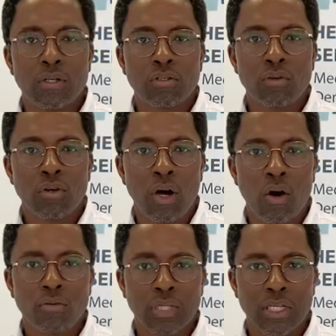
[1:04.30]
So
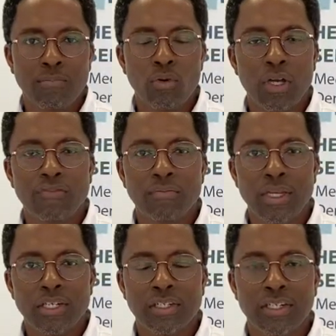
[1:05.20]
call to get more
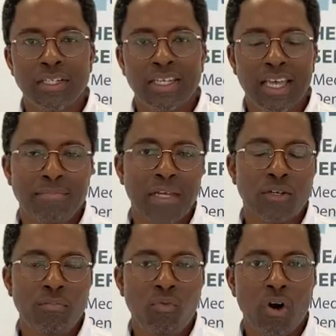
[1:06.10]
information and make an
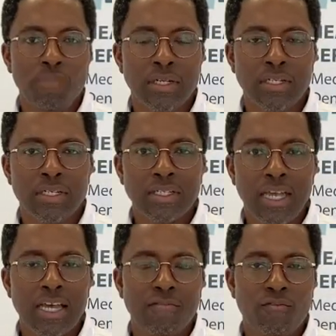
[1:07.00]
appointment
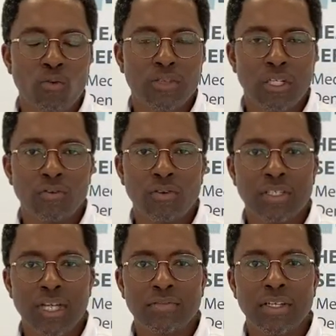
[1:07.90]
at
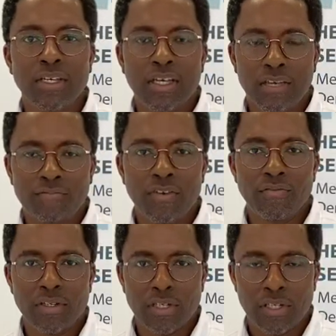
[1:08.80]

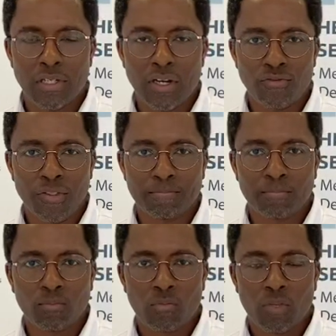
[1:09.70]
407-5600.
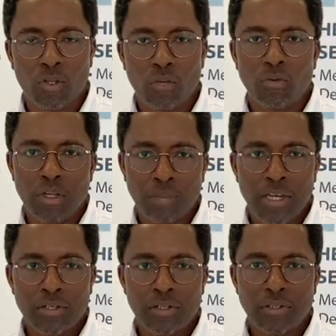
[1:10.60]
When
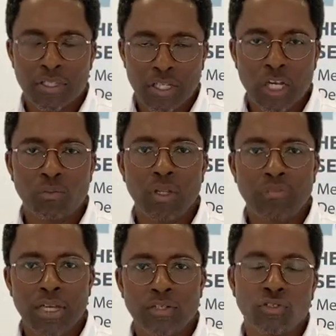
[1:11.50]
the schedule of
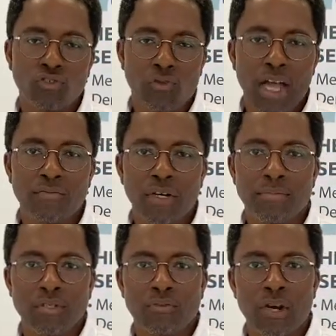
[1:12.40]
patients drive
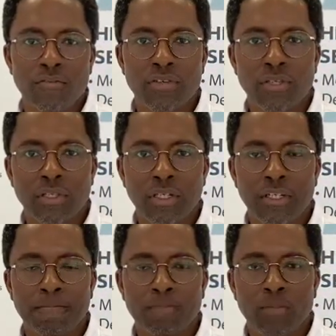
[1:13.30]
up to our facility,